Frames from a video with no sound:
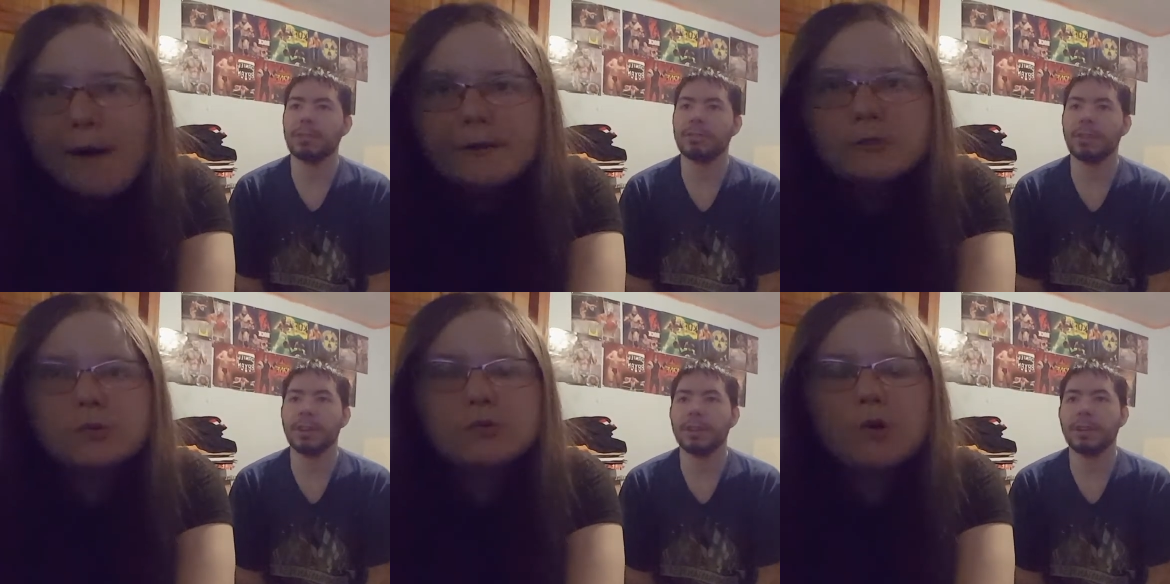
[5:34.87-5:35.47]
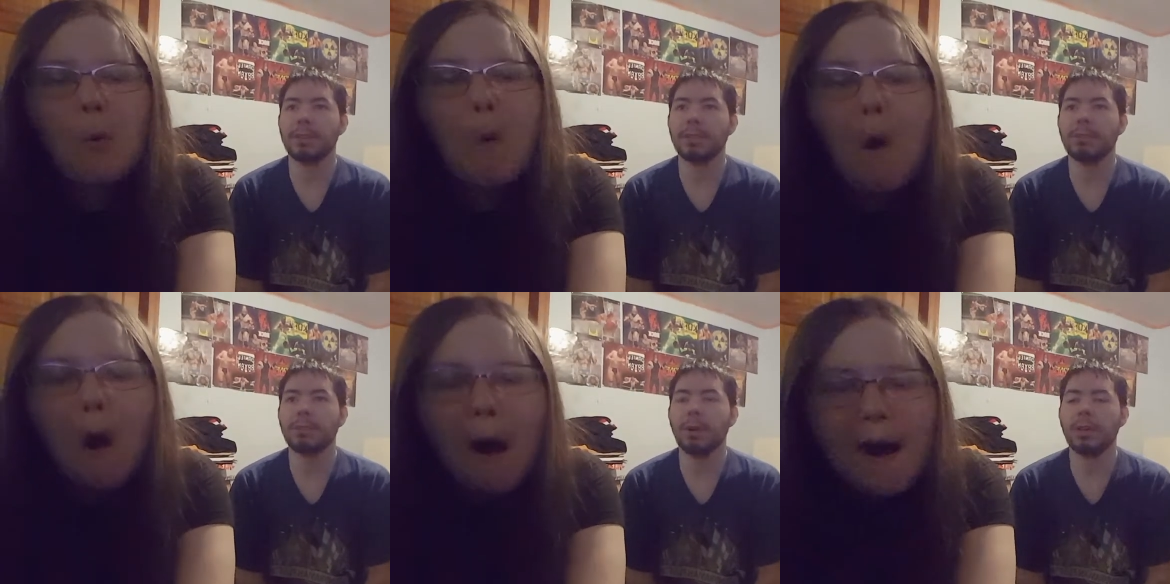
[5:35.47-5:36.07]
Speaker 1: tried
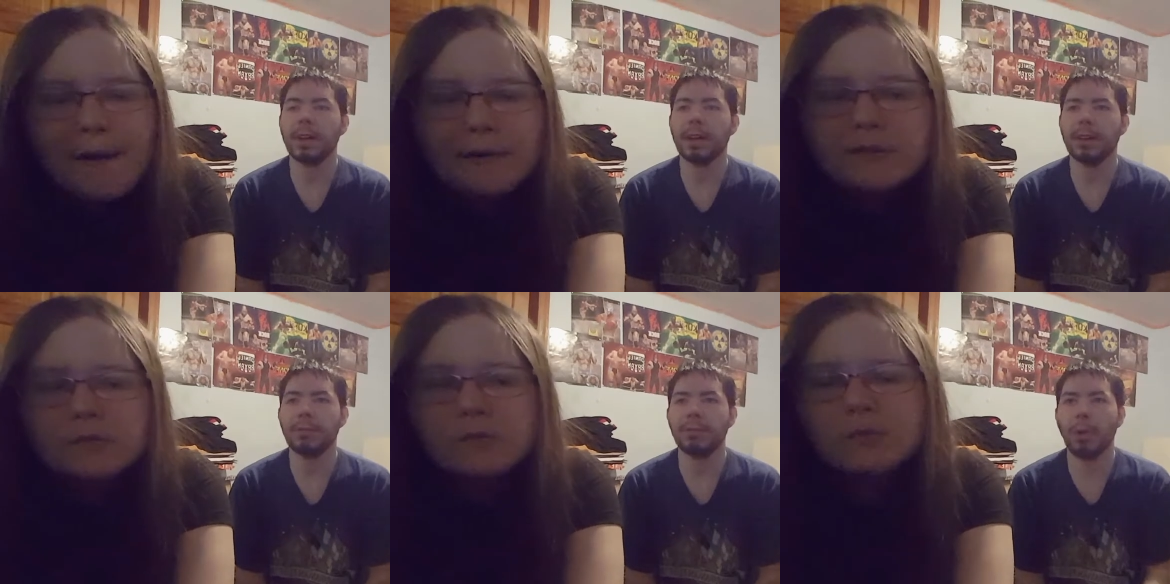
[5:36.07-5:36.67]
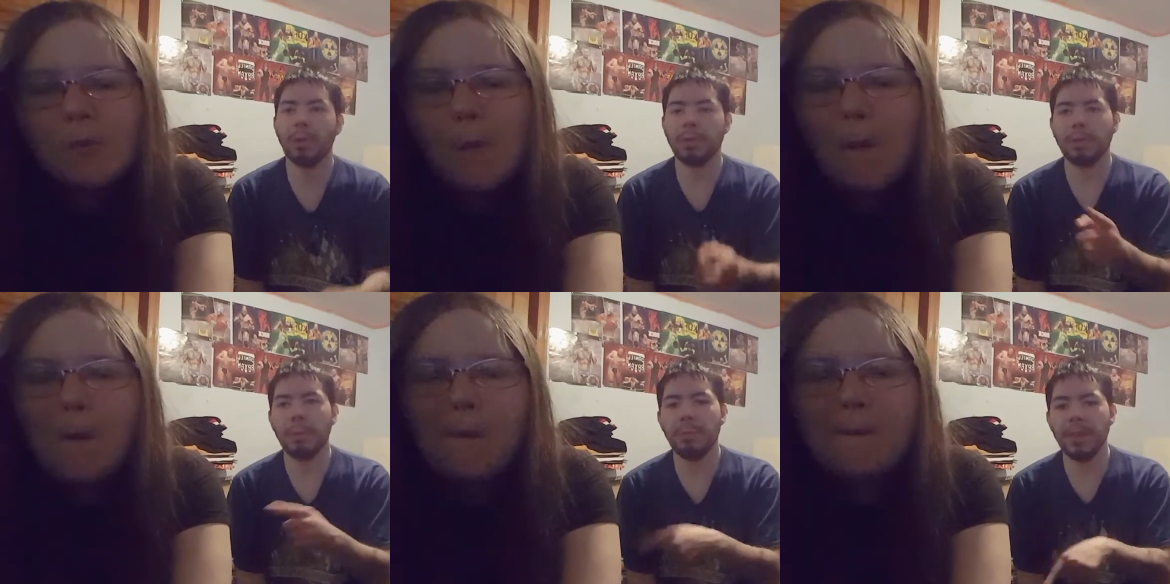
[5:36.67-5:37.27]
to roll uh,
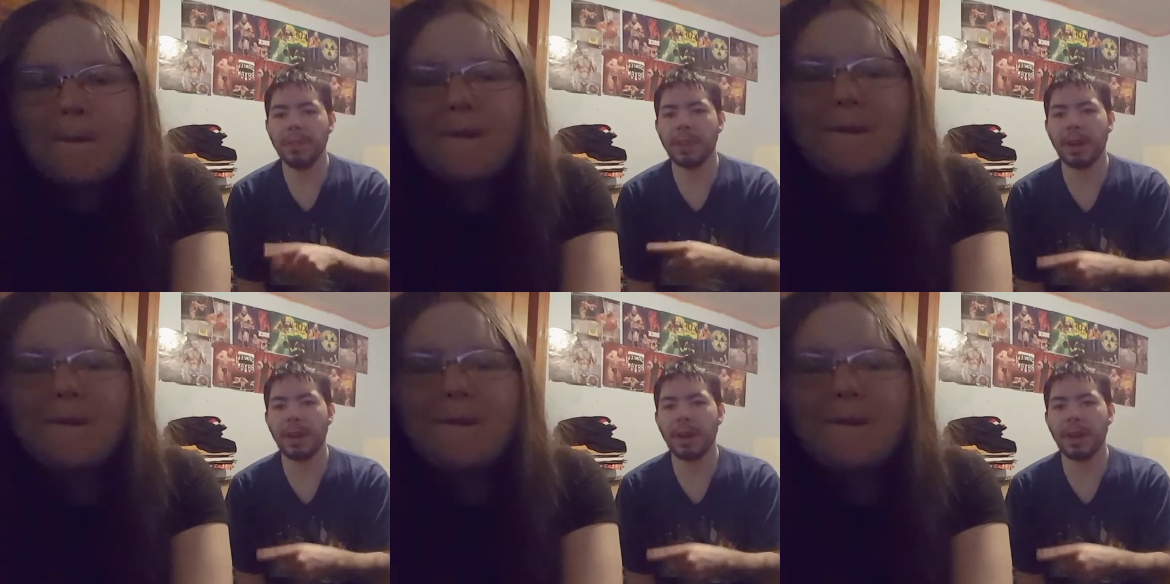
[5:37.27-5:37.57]
roll the Miz